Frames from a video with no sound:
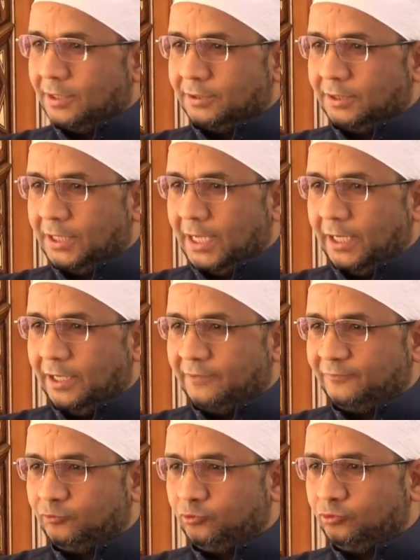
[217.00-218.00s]

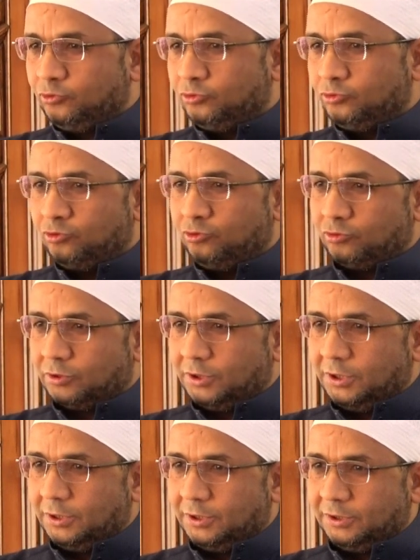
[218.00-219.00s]
non-halal food or
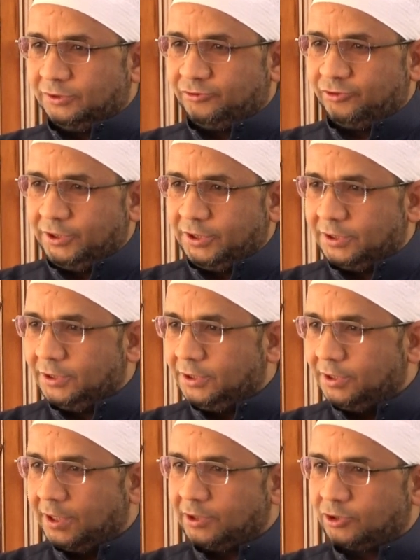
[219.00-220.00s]
uh,
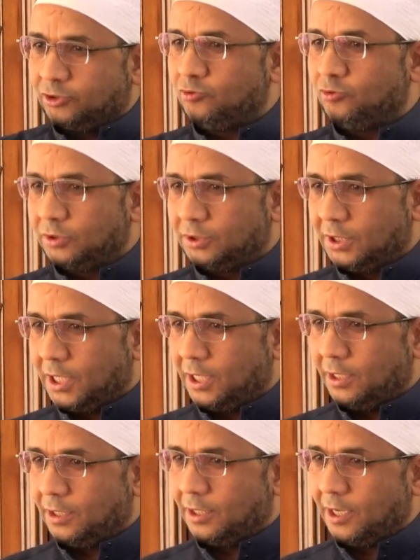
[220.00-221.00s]
drinking and so on.
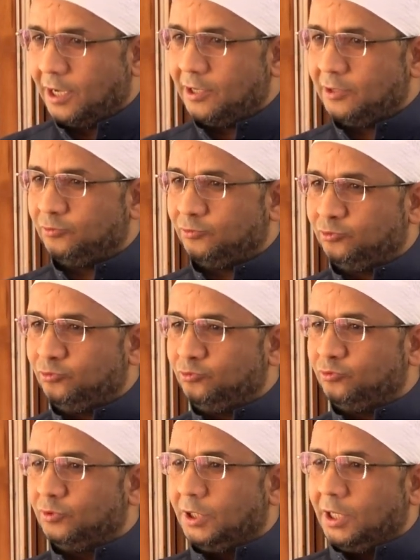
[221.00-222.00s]
How
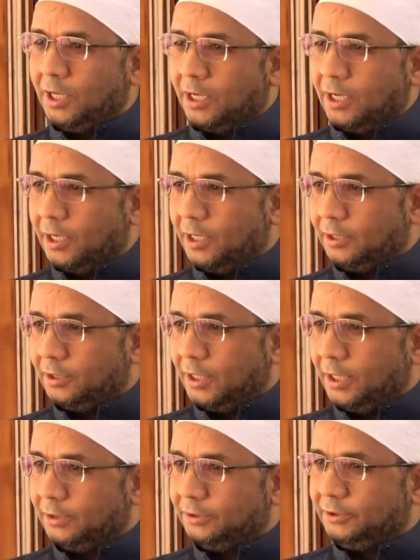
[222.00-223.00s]
do I,
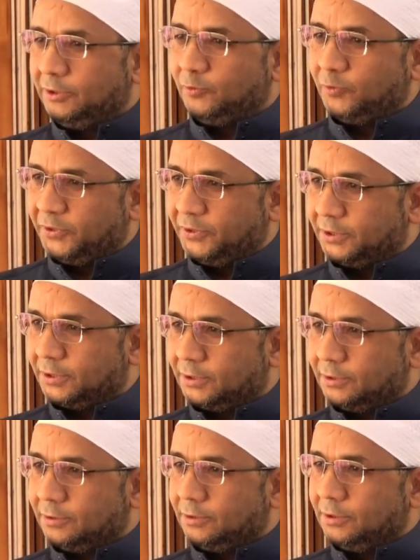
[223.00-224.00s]
I deal with
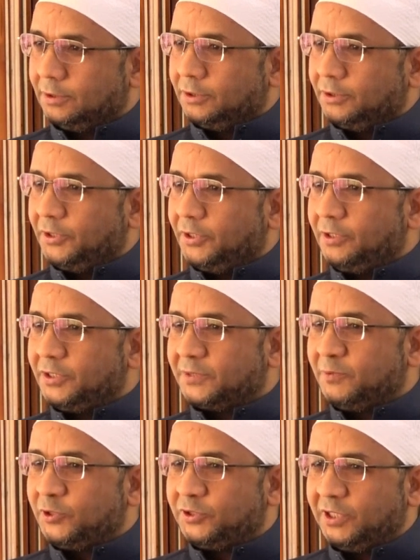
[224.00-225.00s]
this? Uh,
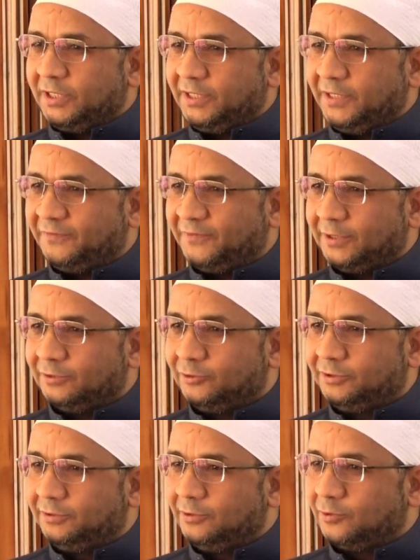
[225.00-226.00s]
especially if I
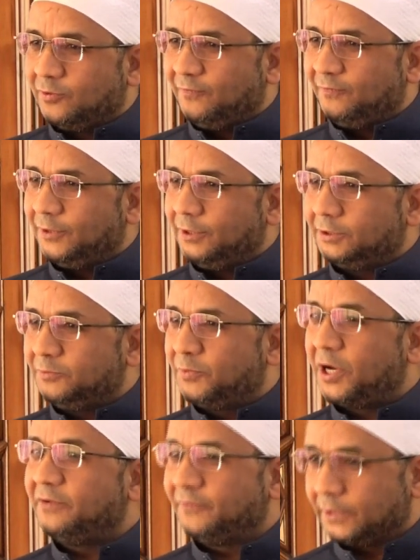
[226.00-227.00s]
convert
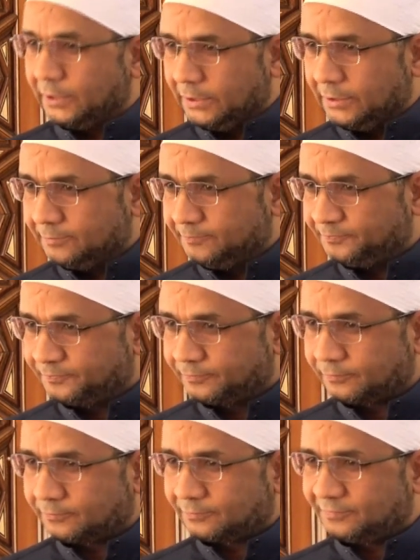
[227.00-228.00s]
privately
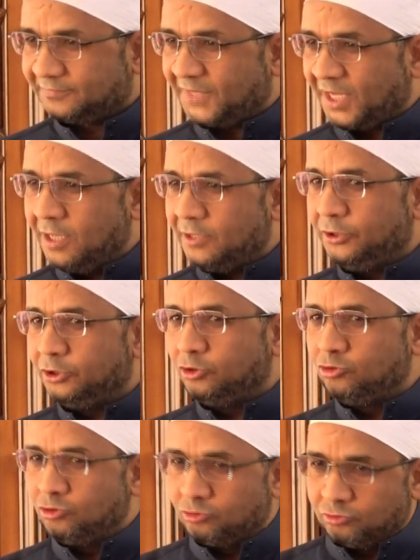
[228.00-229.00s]
and they
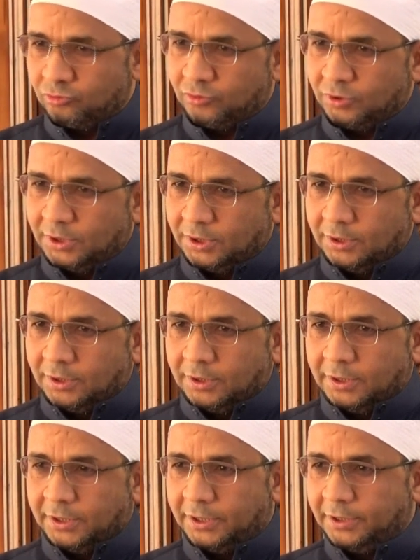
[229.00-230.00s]
don't know.
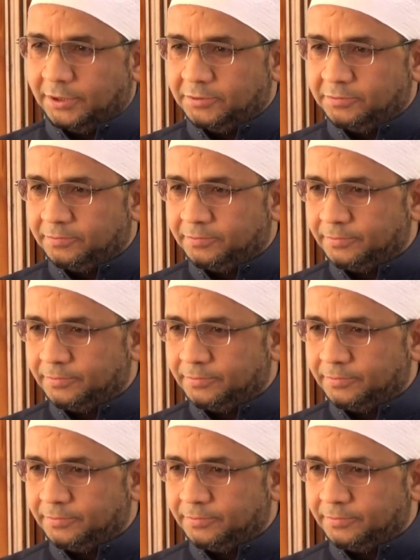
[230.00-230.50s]
Uh,